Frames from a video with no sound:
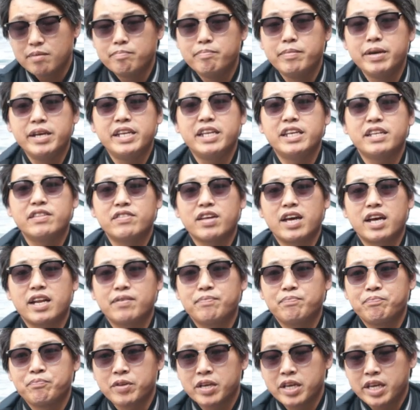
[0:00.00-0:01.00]
meaning
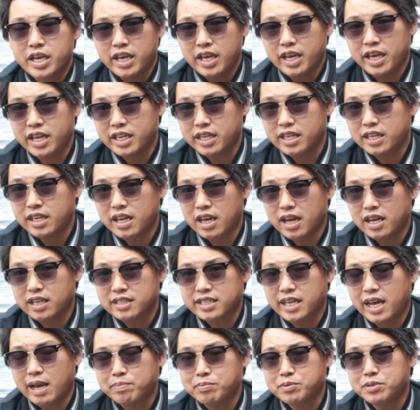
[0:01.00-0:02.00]
that it
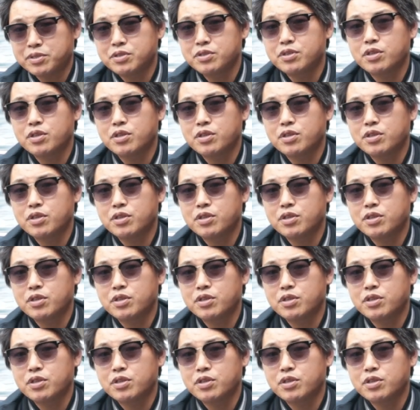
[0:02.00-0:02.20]
adapts